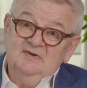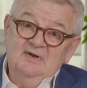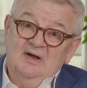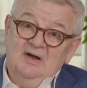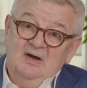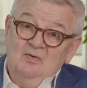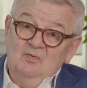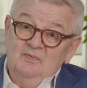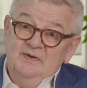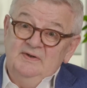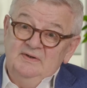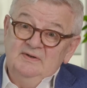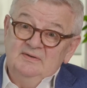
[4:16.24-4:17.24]
how
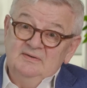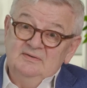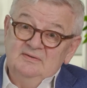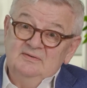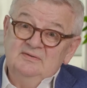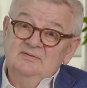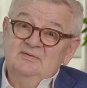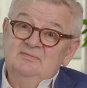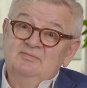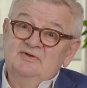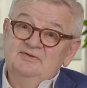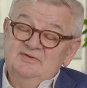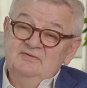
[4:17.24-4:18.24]
we
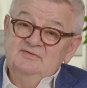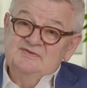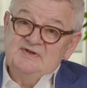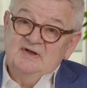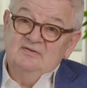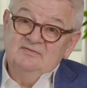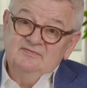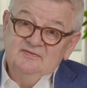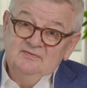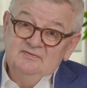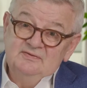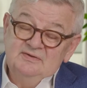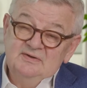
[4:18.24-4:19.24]
produce our
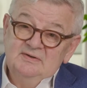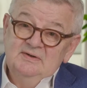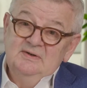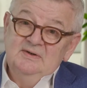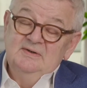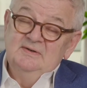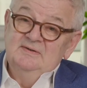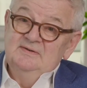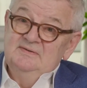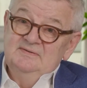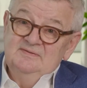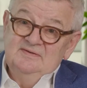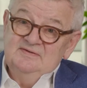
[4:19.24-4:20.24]
food.
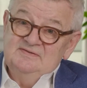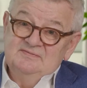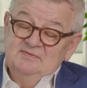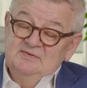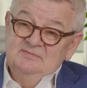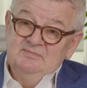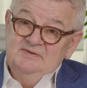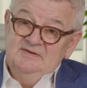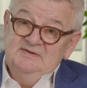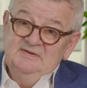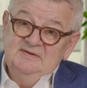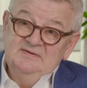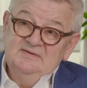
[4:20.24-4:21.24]
This will
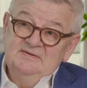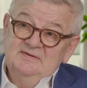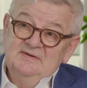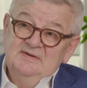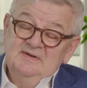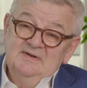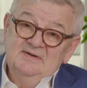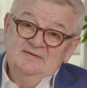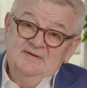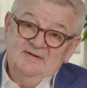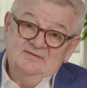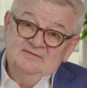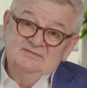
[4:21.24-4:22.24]
be
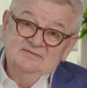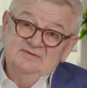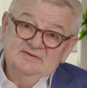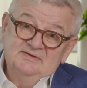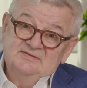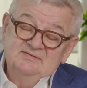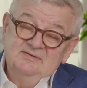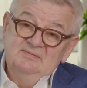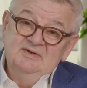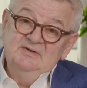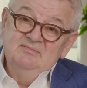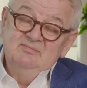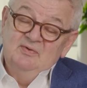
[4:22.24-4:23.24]
another
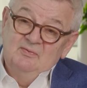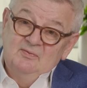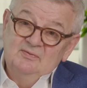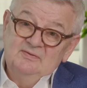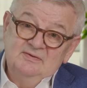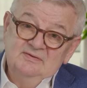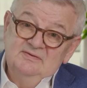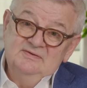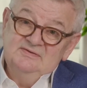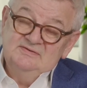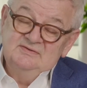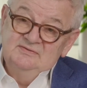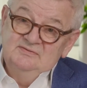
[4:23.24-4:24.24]
extremely important
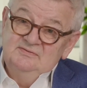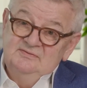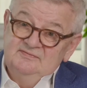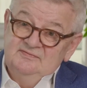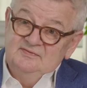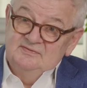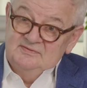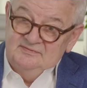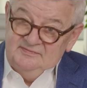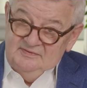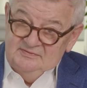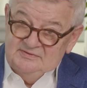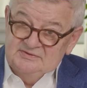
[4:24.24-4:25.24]
issue for the
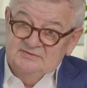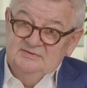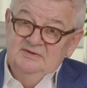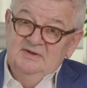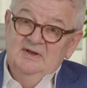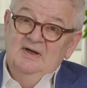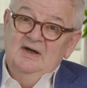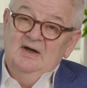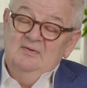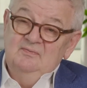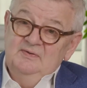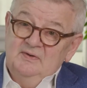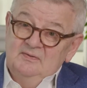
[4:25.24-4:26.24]
future, how
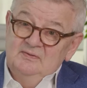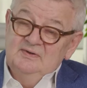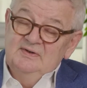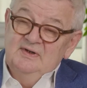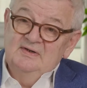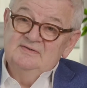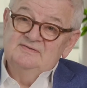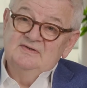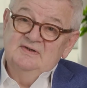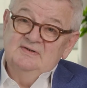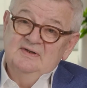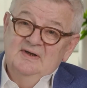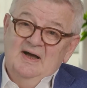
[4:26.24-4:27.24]
we organize
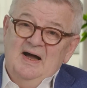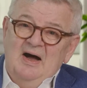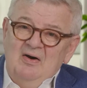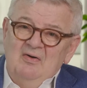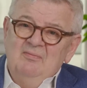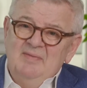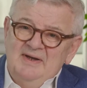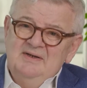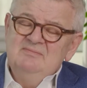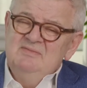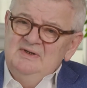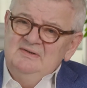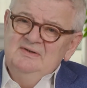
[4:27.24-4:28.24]
that. How many
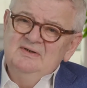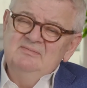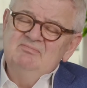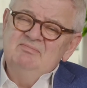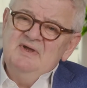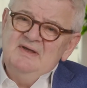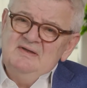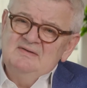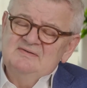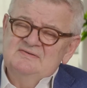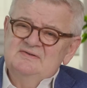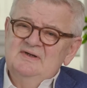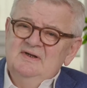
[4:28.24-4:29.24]
million
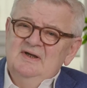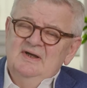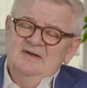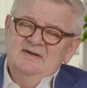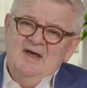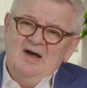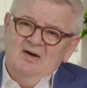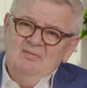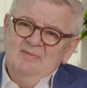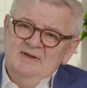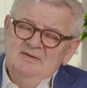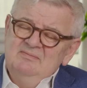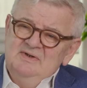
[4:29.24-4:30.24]
pigs and how
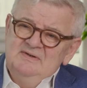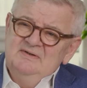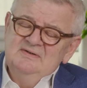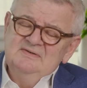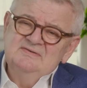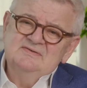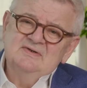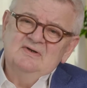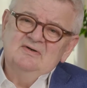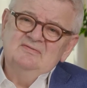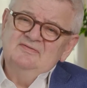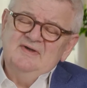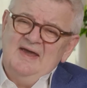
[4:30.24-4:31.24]
many millions
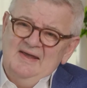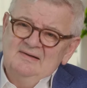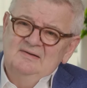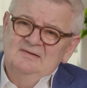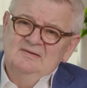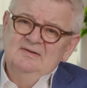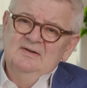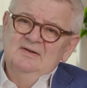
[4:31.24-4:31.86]
of cattle